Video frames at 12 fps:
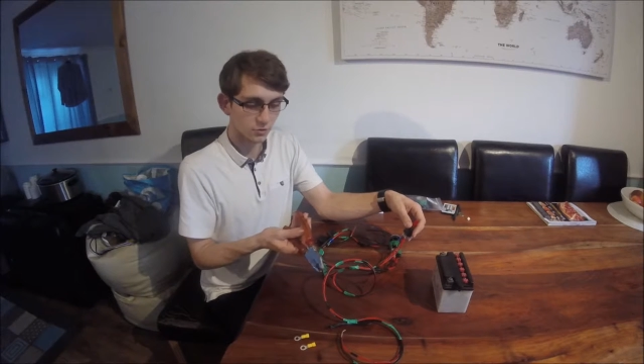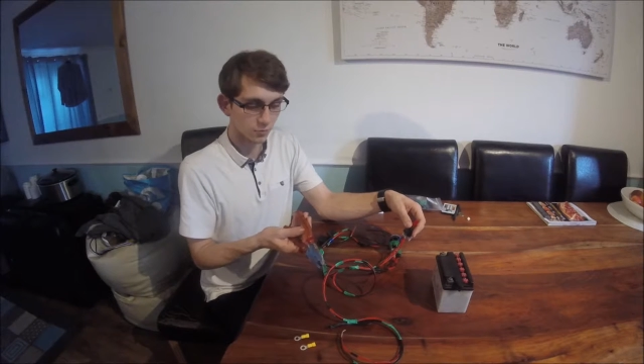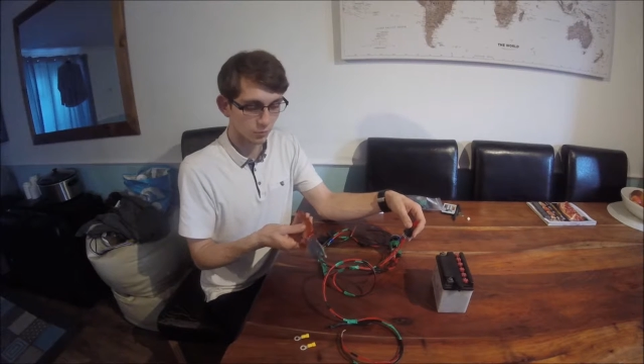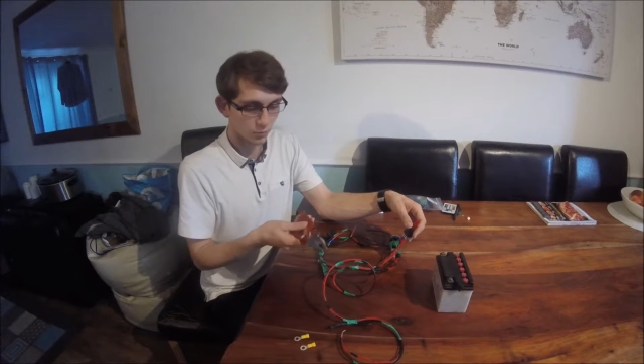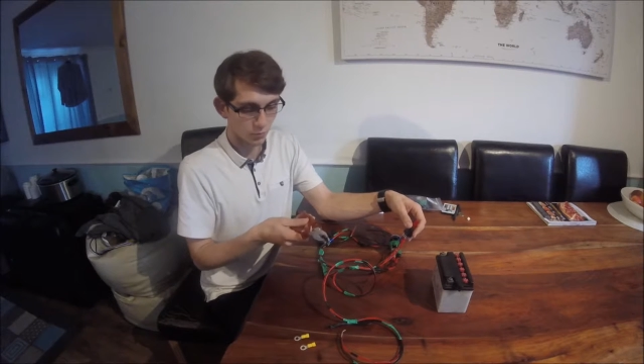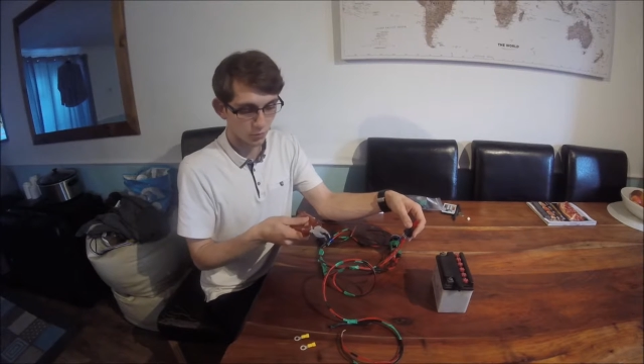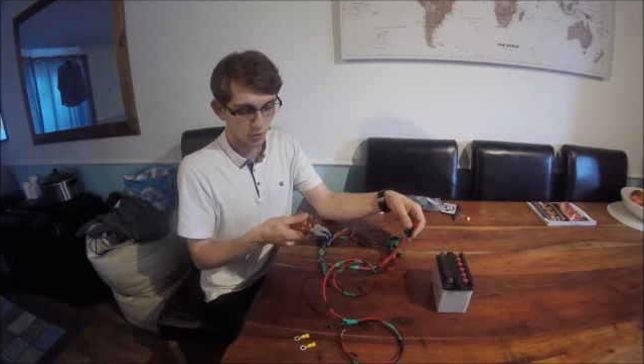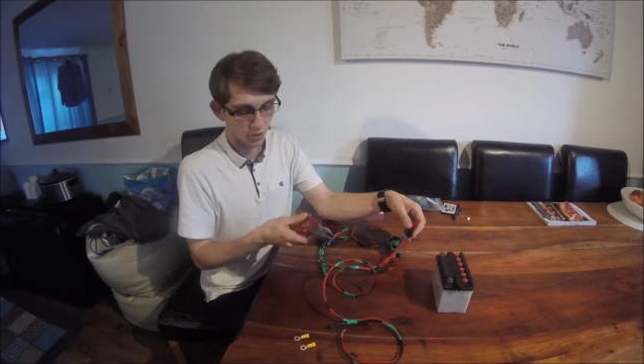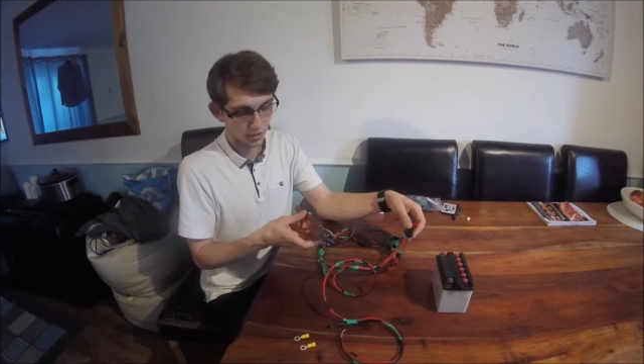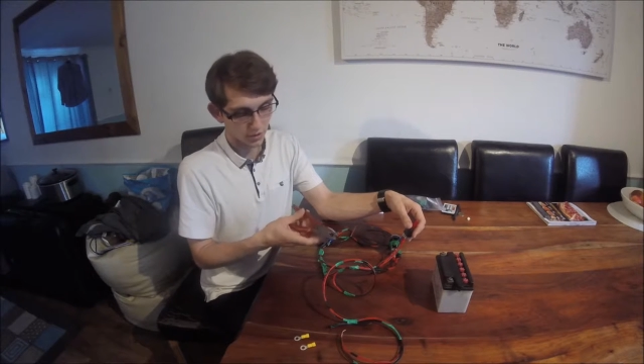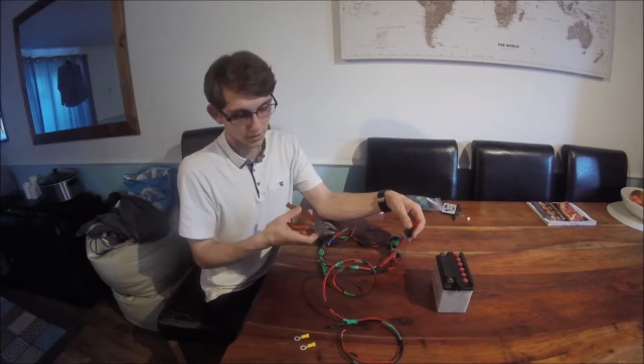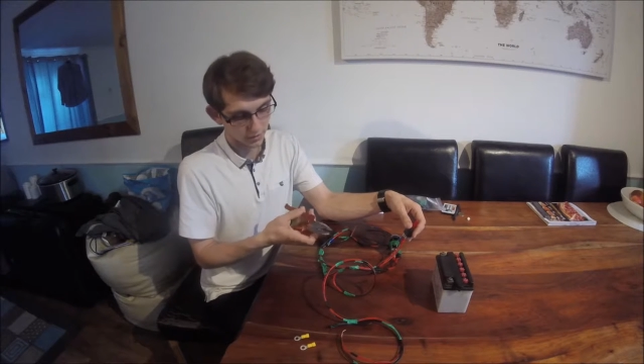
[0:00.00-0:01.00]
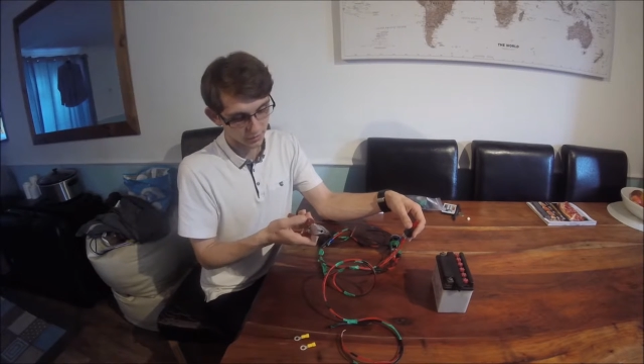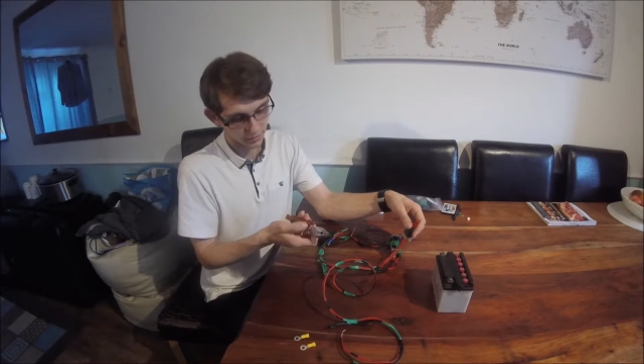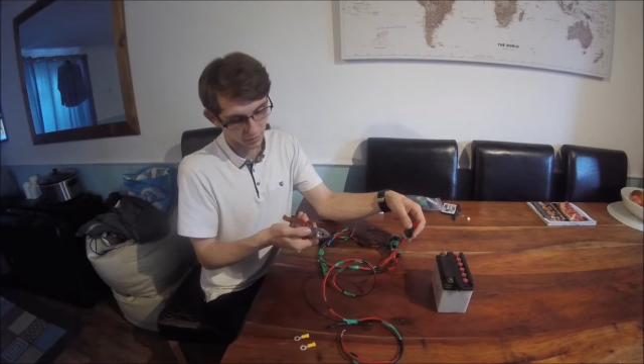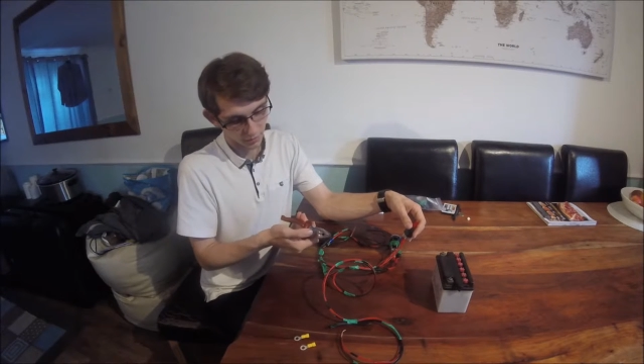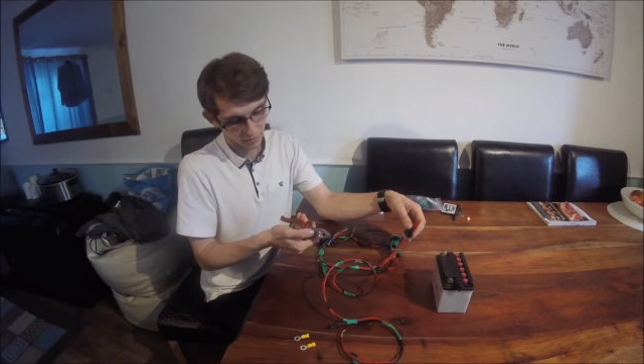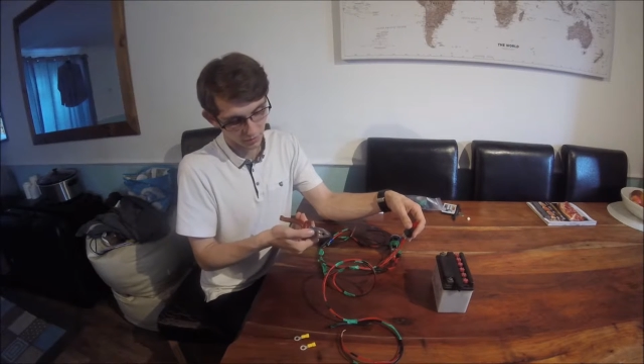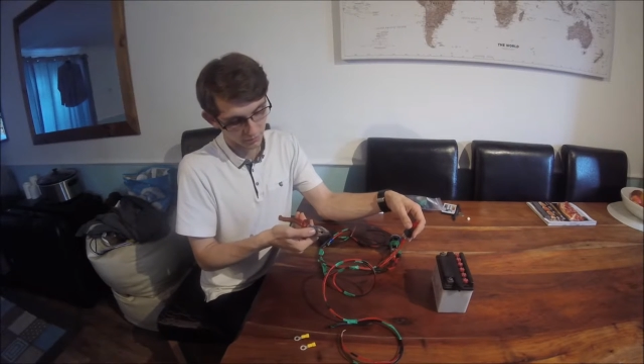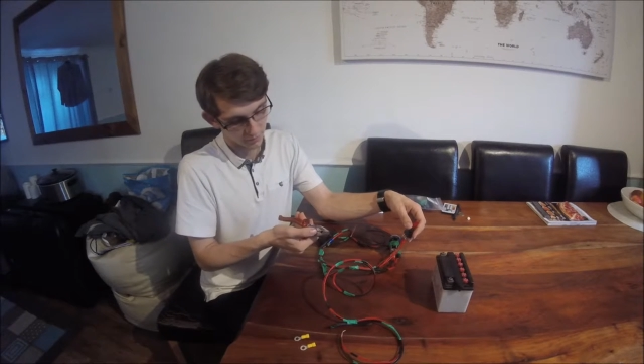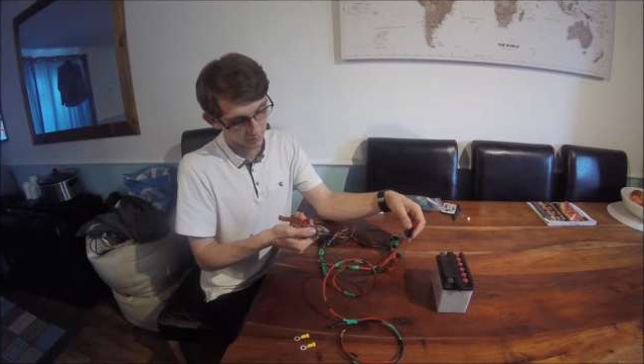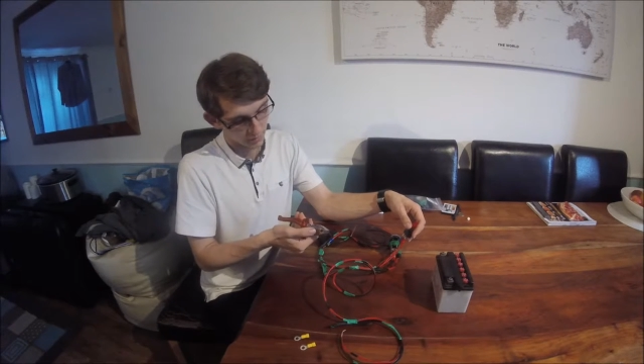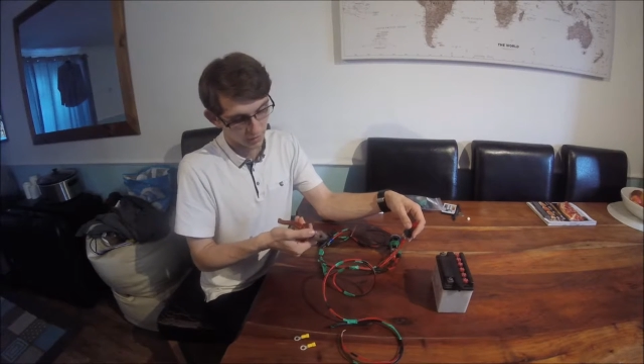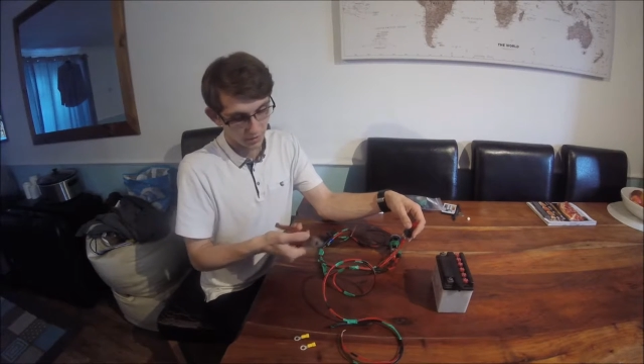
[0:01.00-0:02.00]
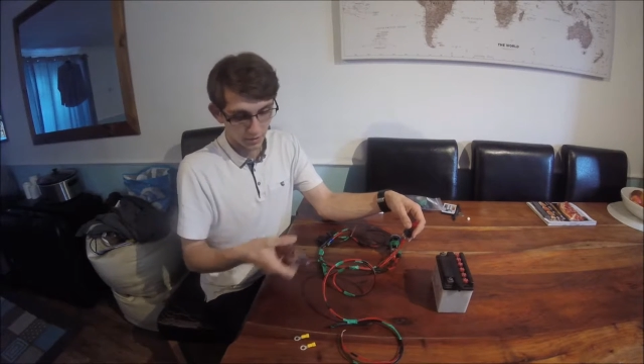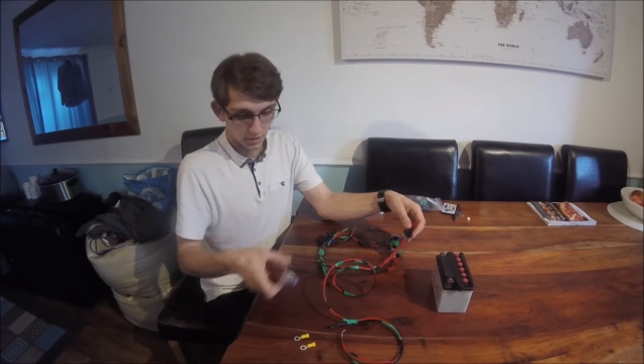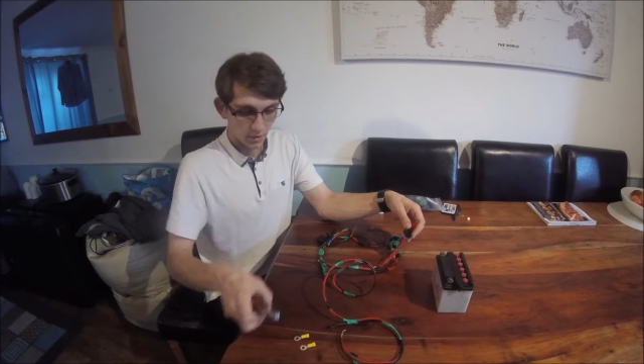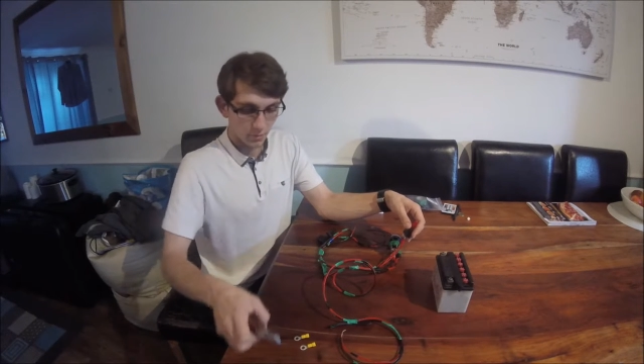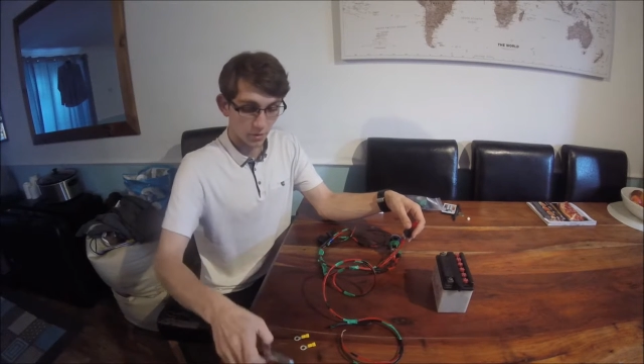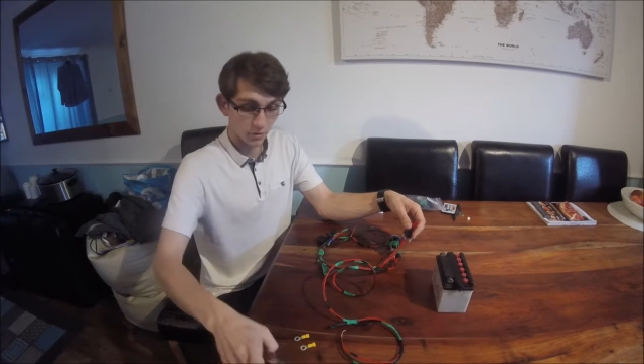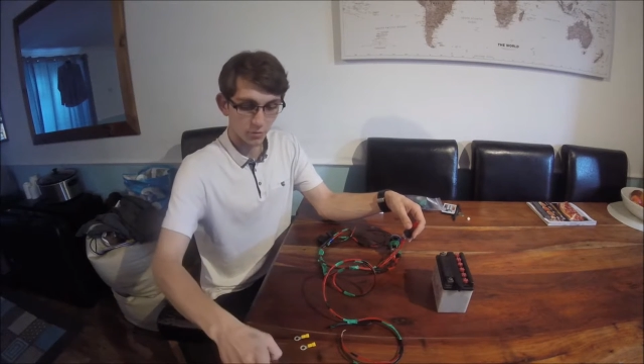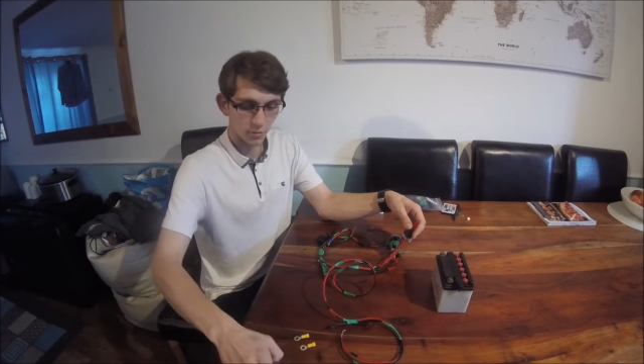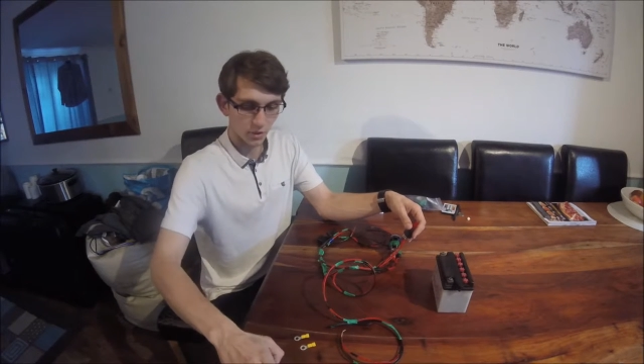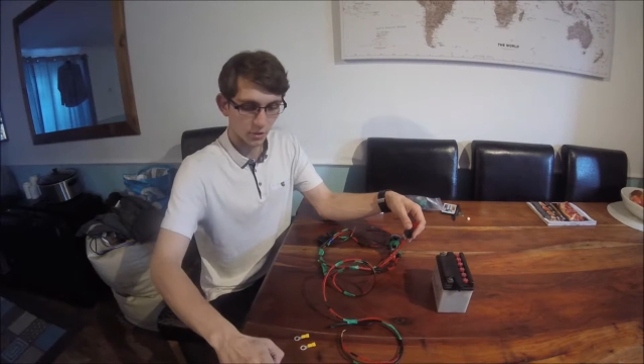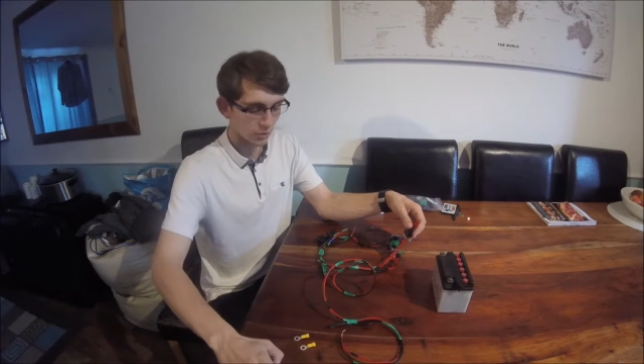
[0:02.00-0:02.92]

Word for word: some wire cutters, I mean preferably